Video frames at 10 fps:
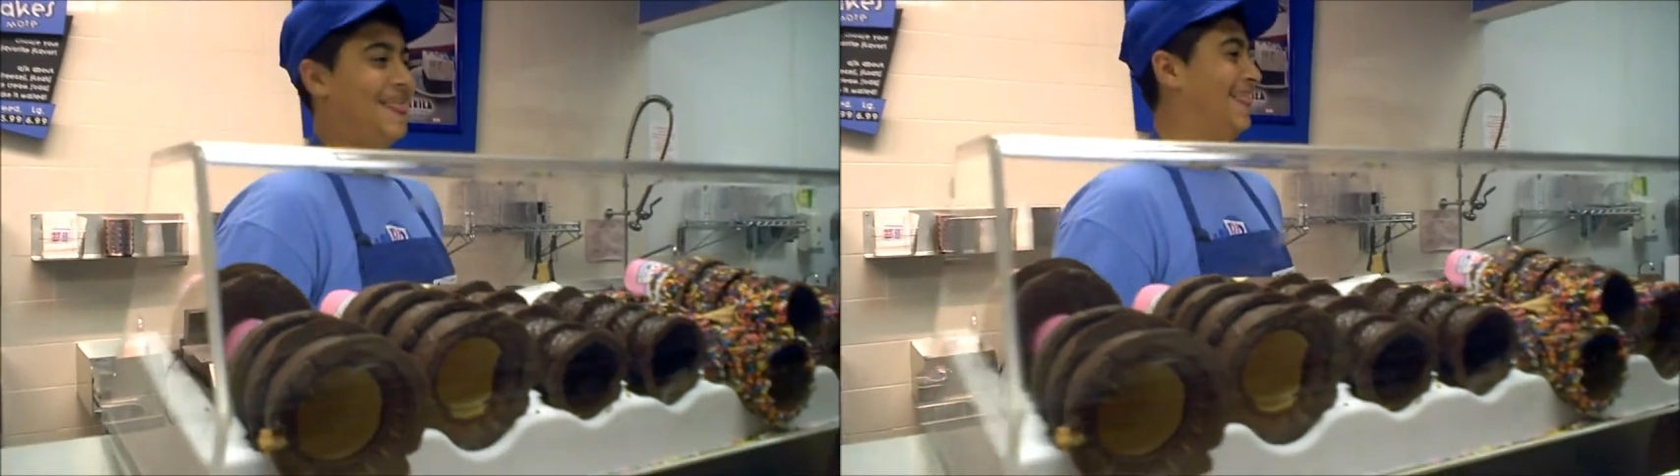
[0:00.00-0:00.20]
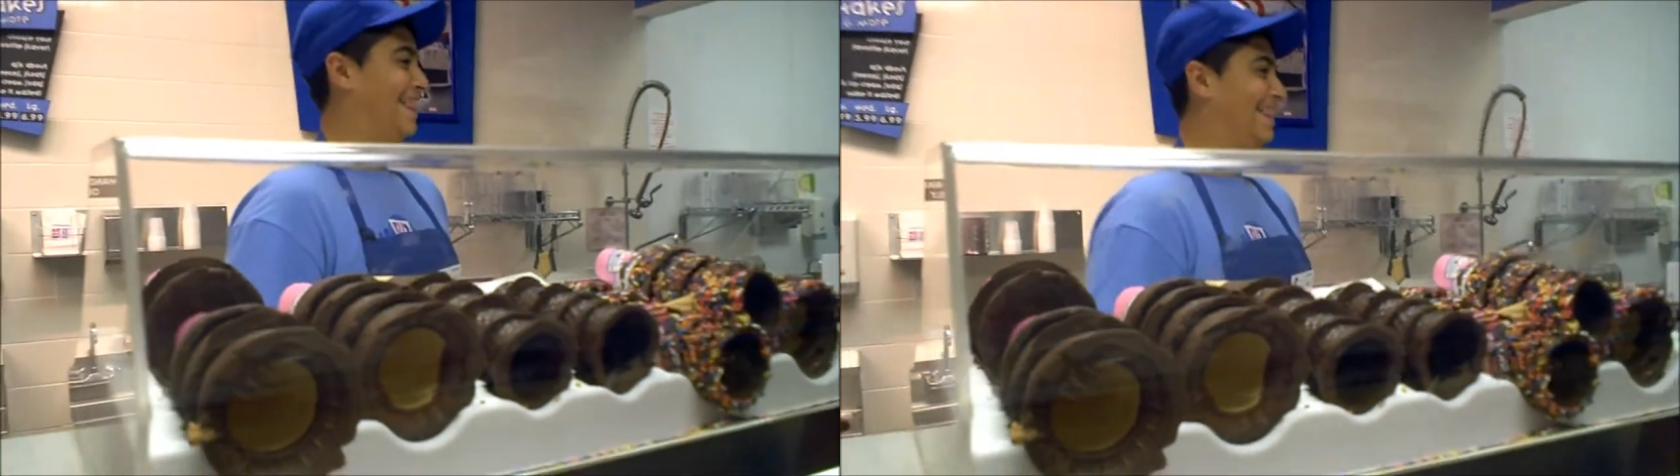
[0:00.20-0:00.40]

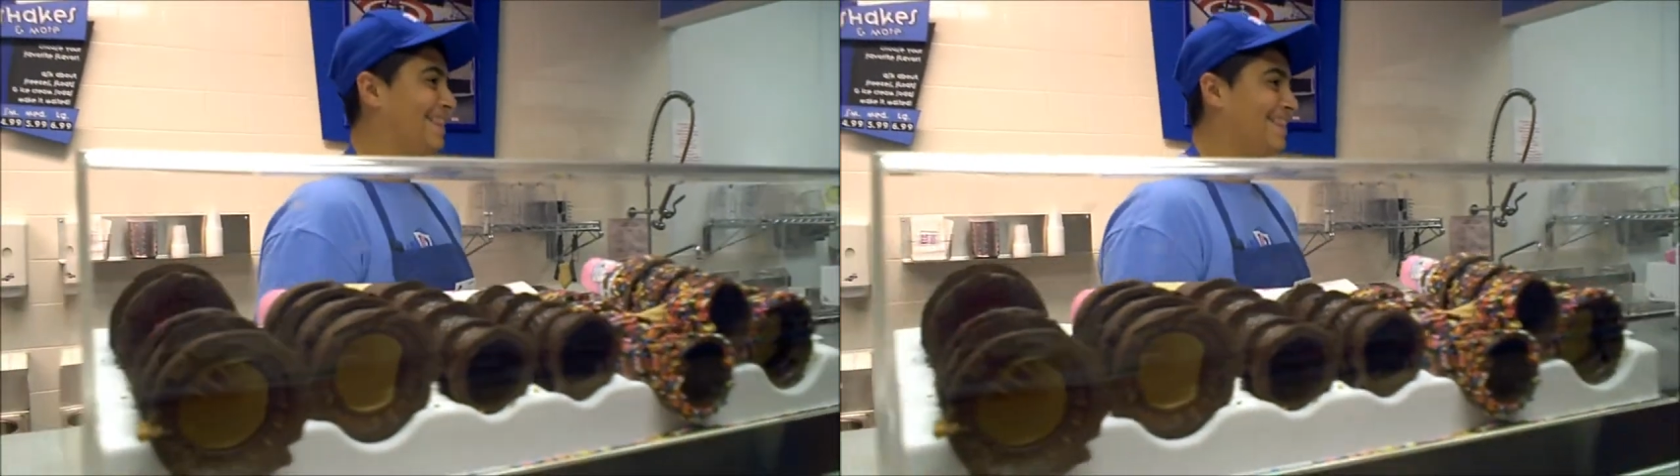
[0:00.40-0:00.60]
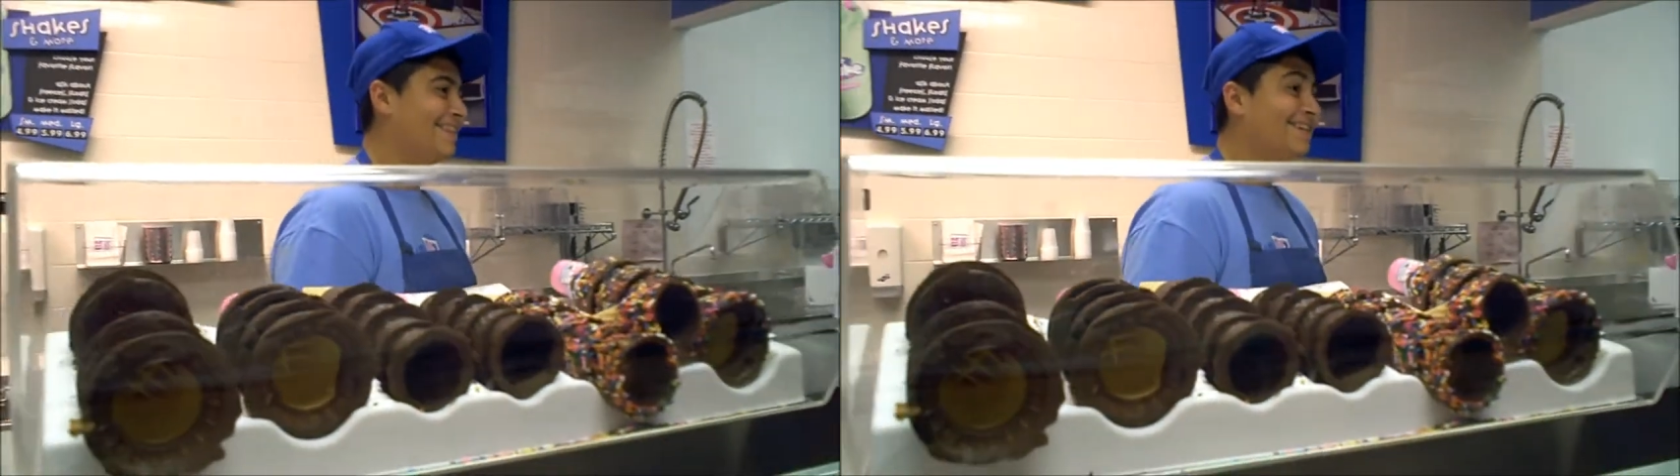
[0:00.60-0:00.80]
You'll be
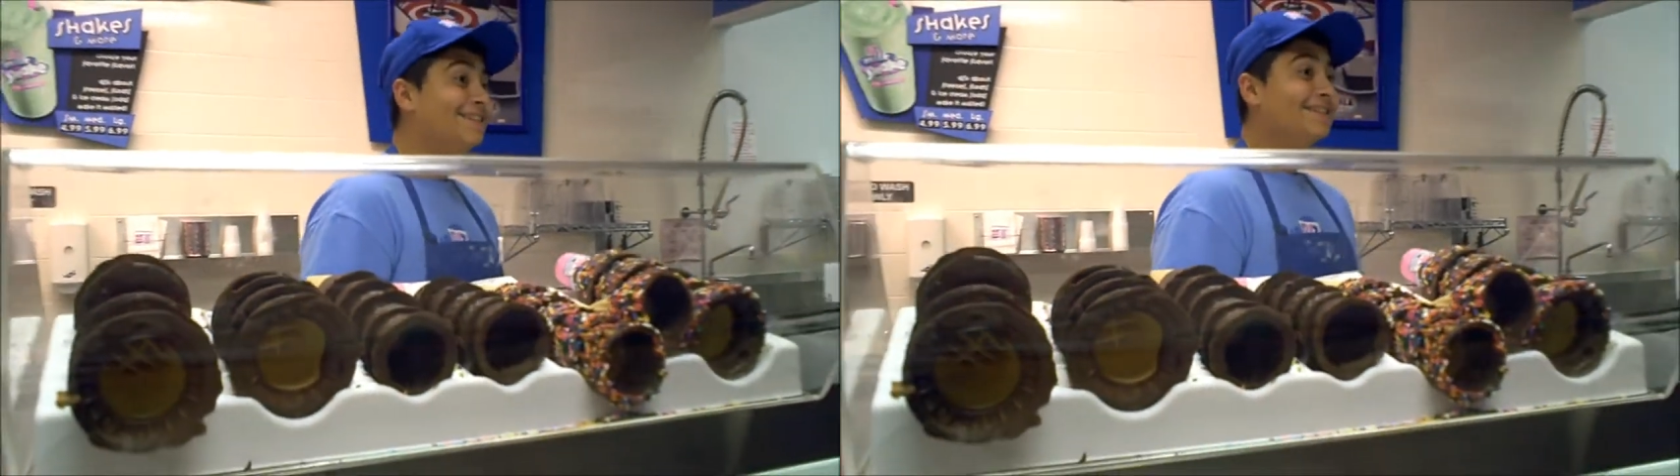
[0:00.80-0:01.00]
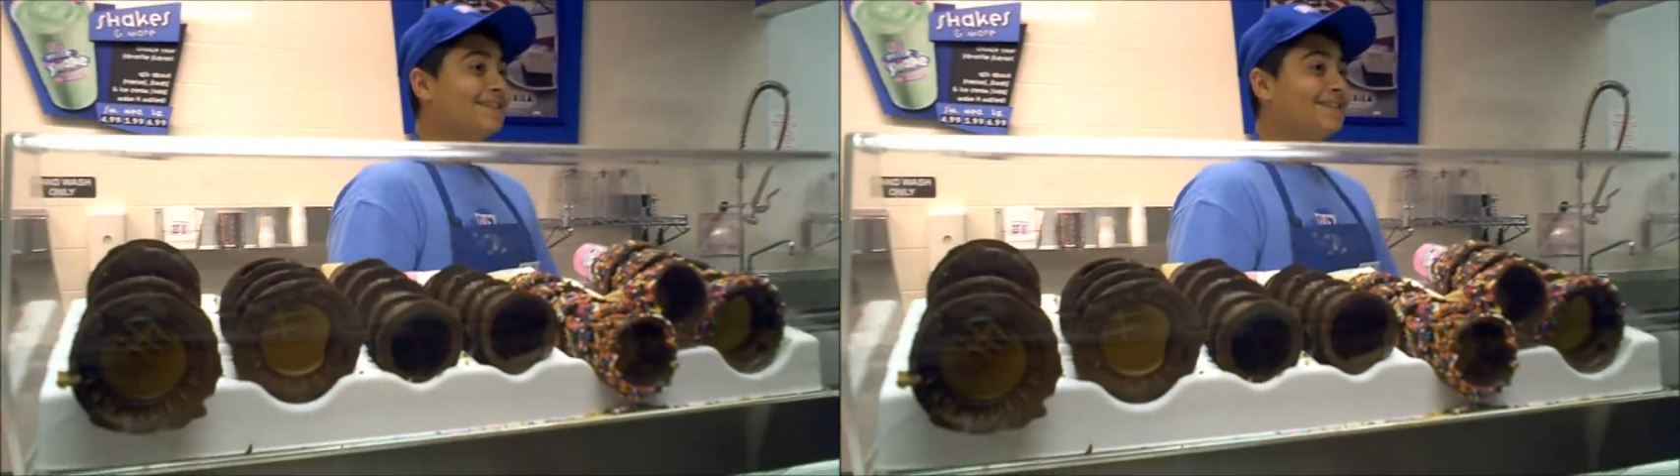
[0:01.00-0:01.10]
on there.